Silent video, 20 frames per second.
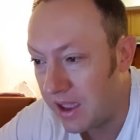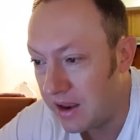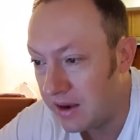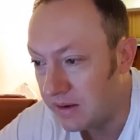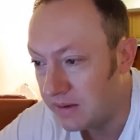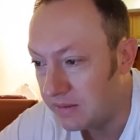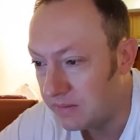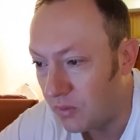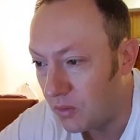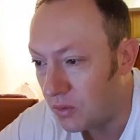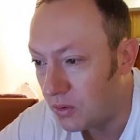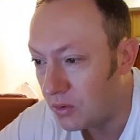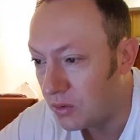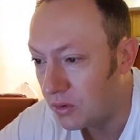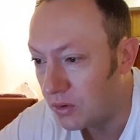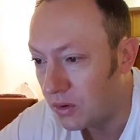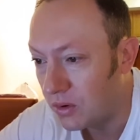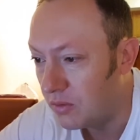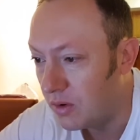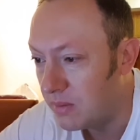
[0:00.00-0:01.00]
and
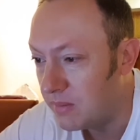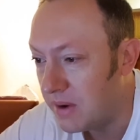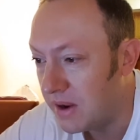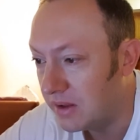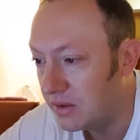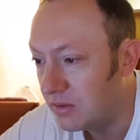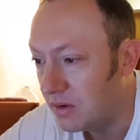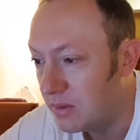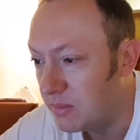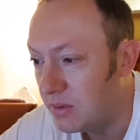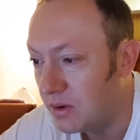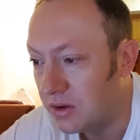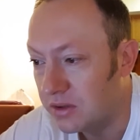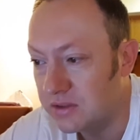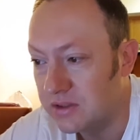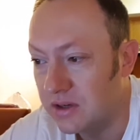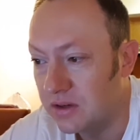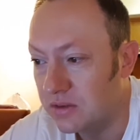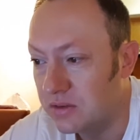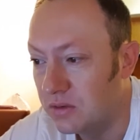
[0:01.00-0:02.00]
4 3 bed, 3
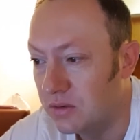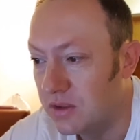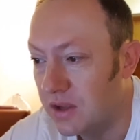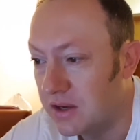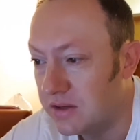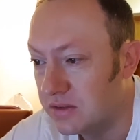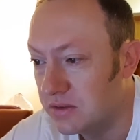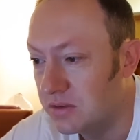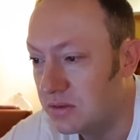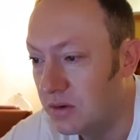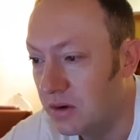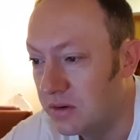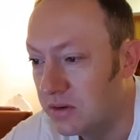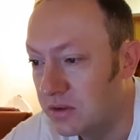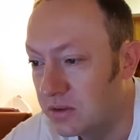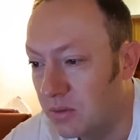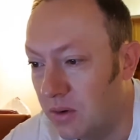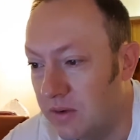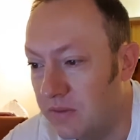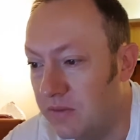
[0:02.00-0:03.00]
baths that are
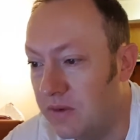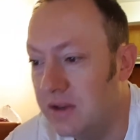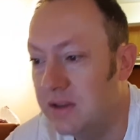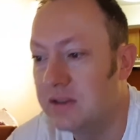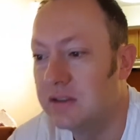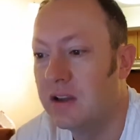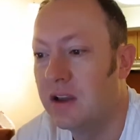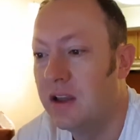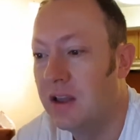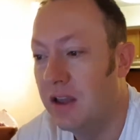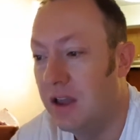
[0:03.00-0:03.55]
2,200 square feet.